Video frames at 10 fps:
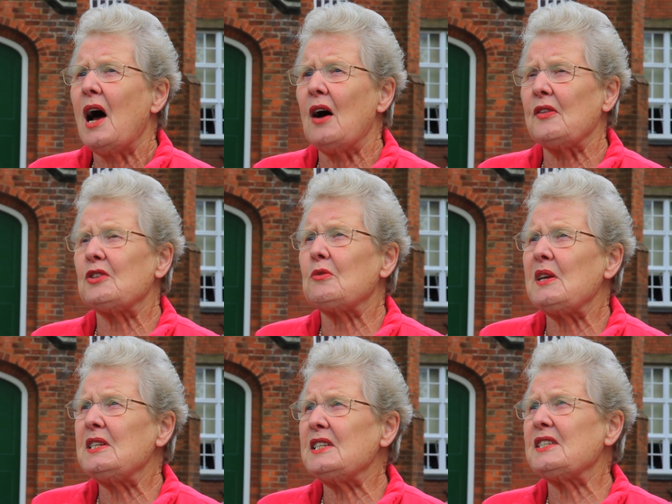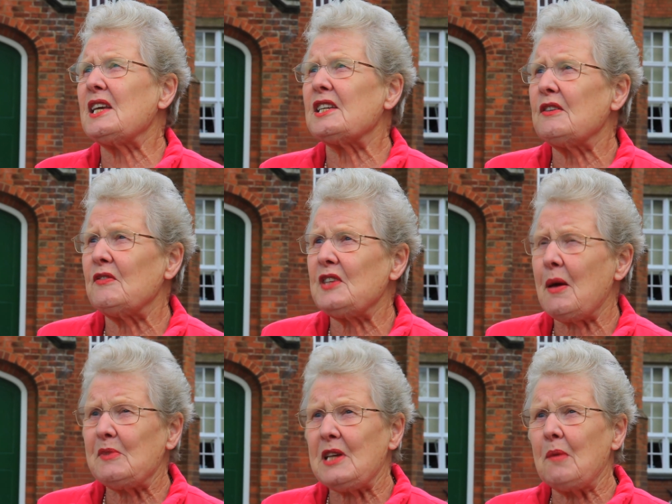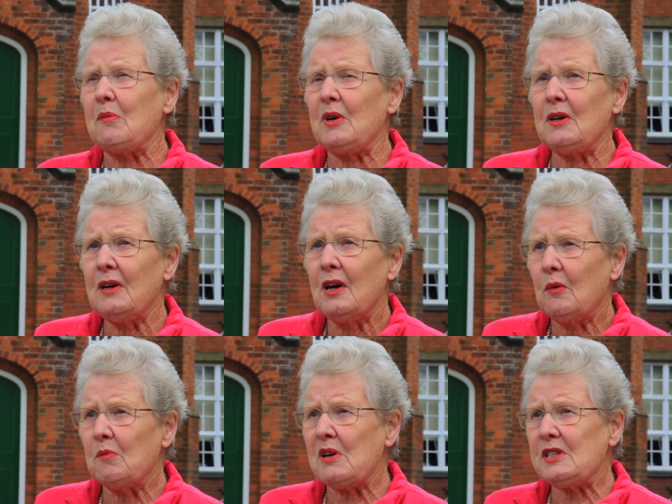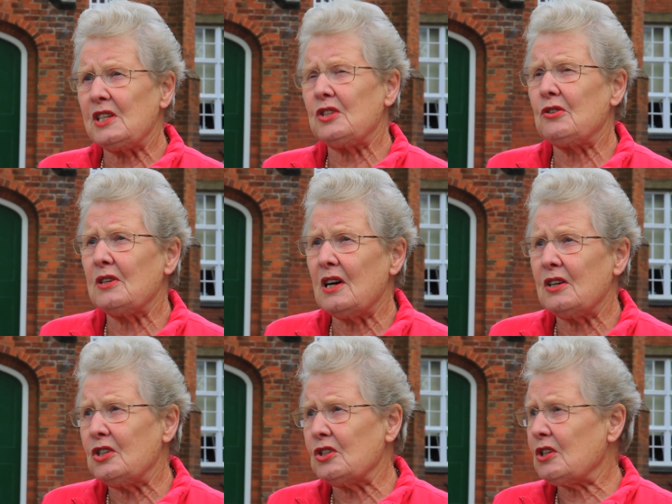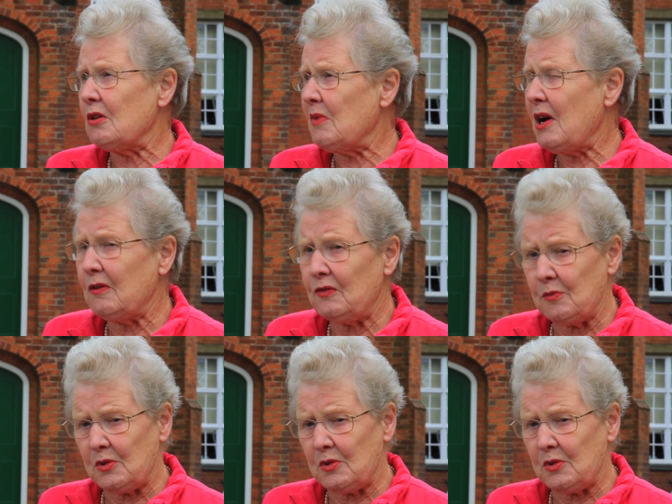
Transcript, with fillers: on the 26th of September, my sister and I had just come home from